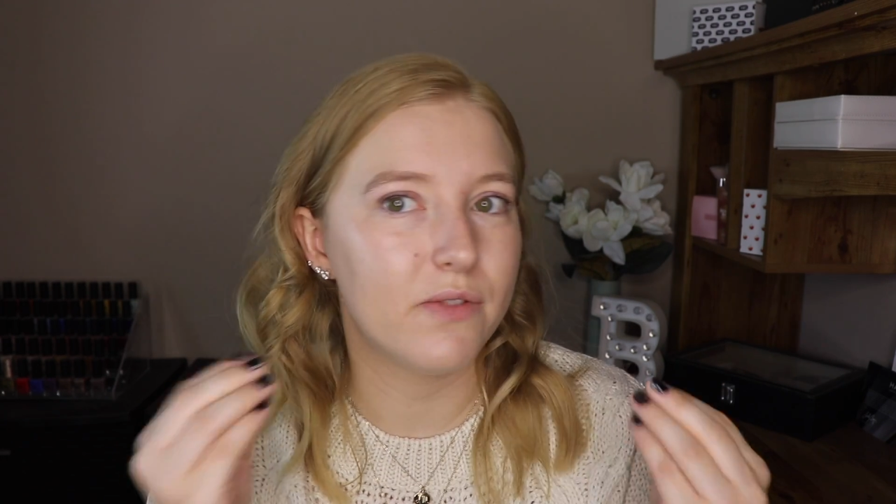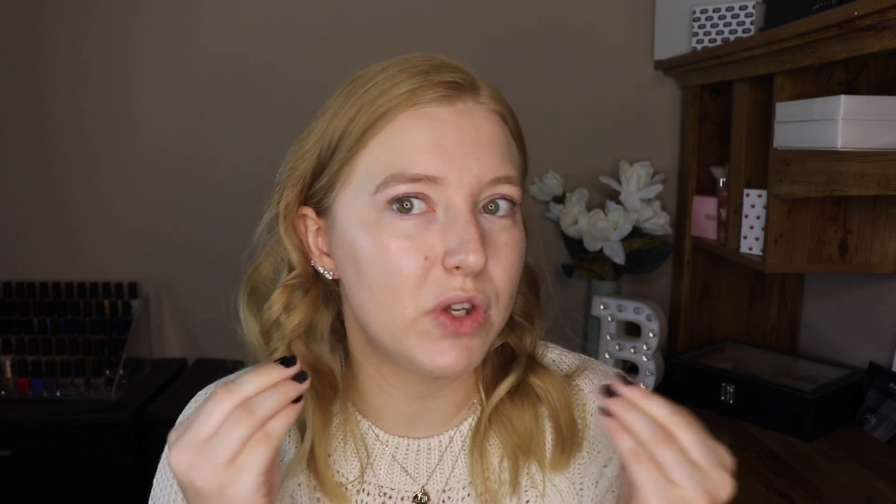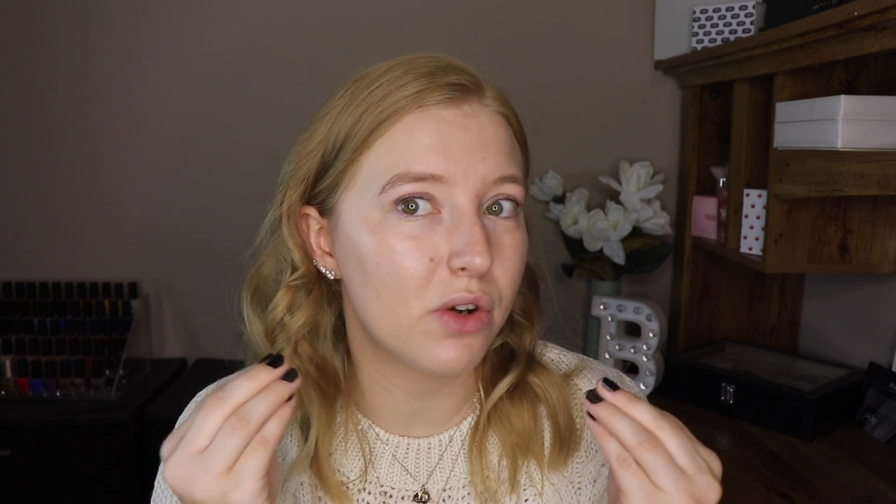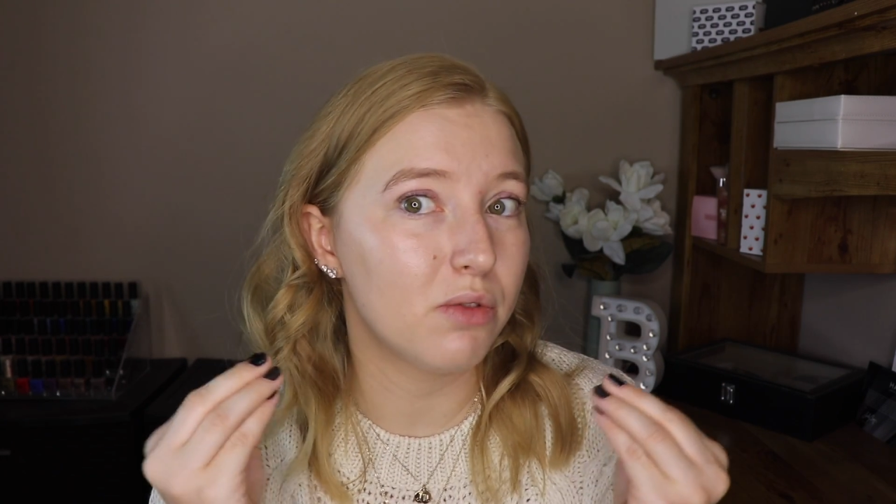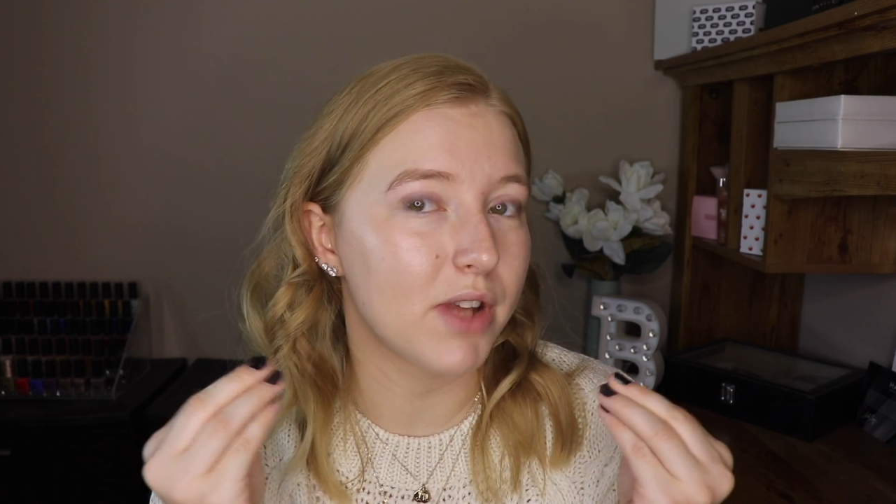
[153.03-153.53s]
if
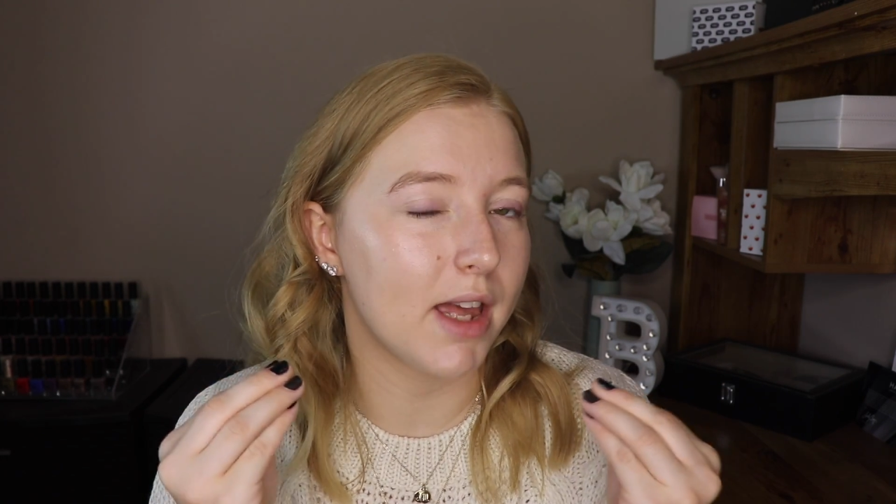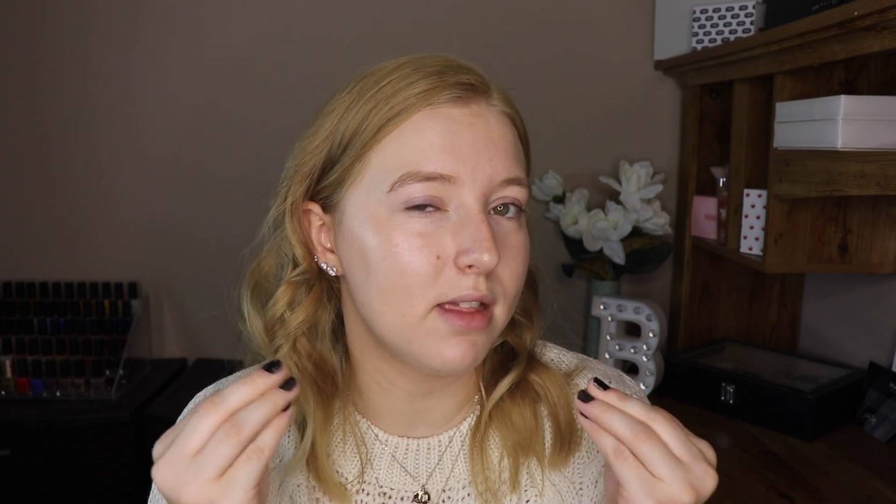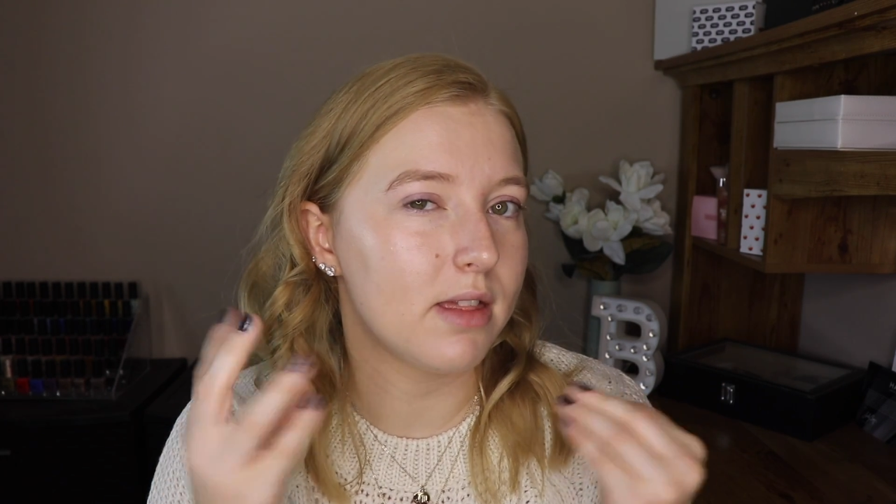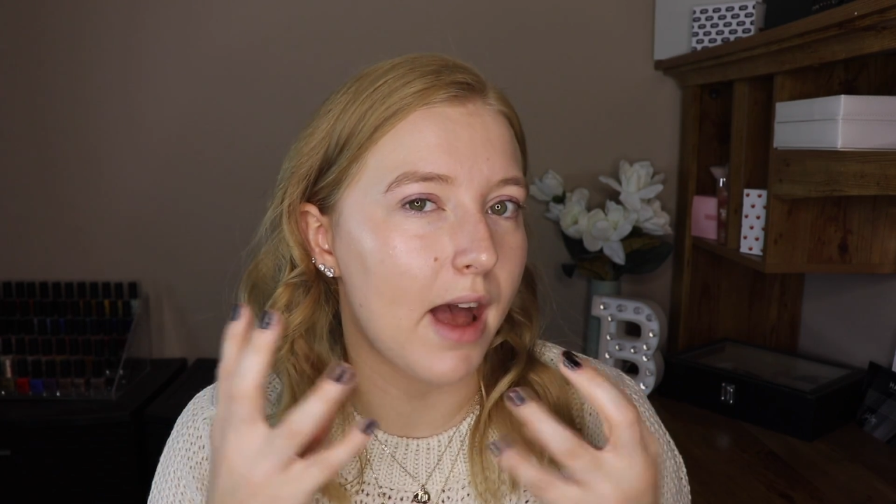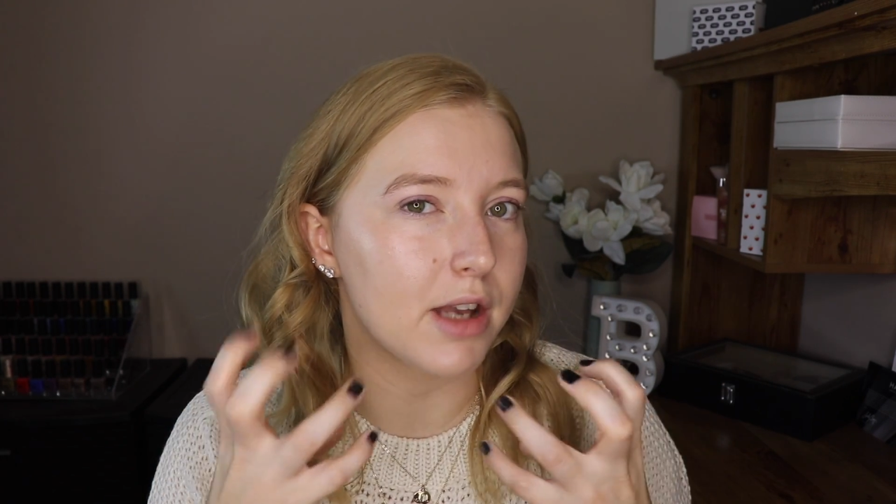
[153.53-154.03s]
you don't
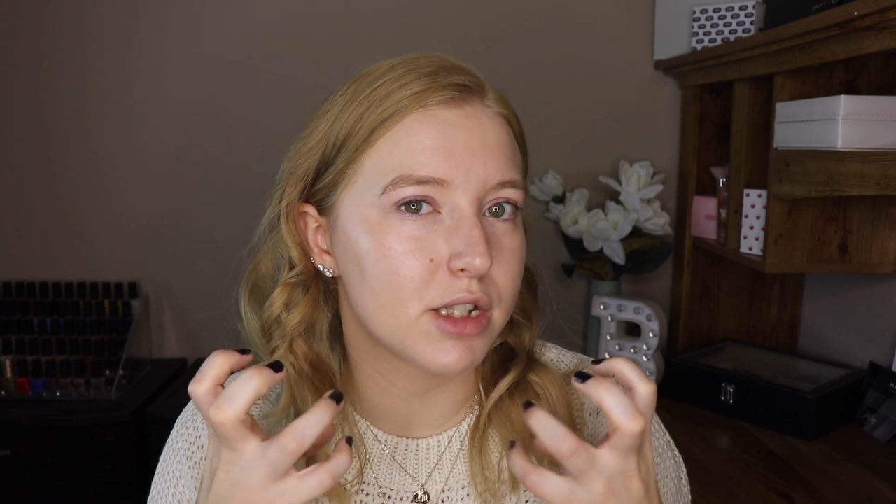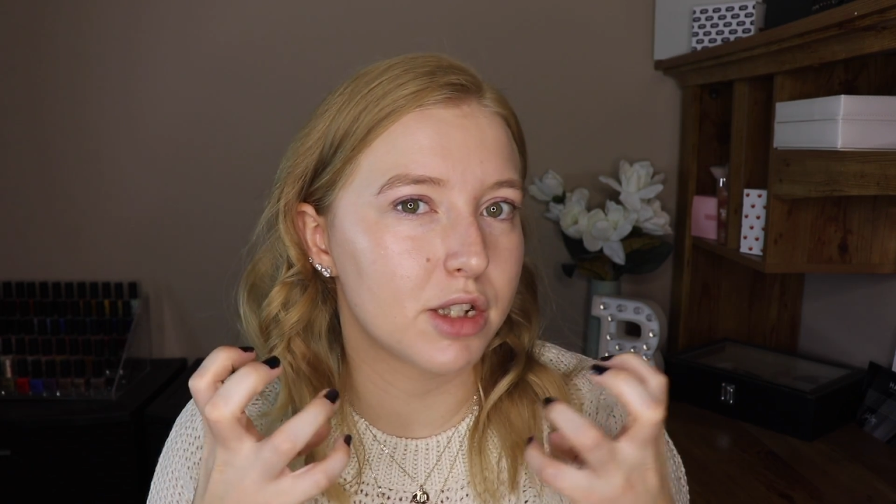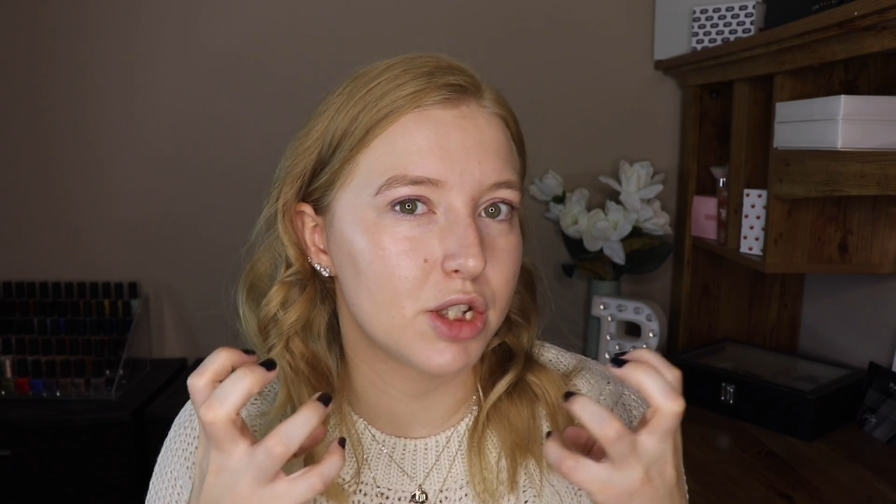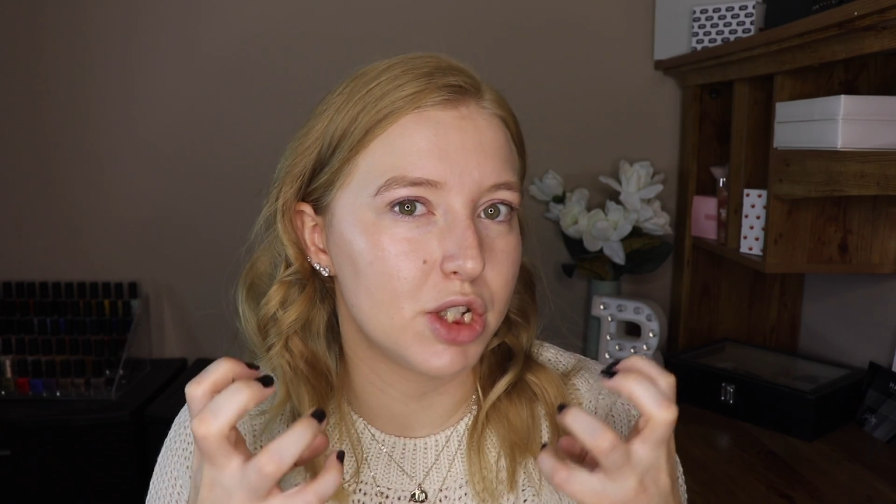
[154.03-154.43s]
like that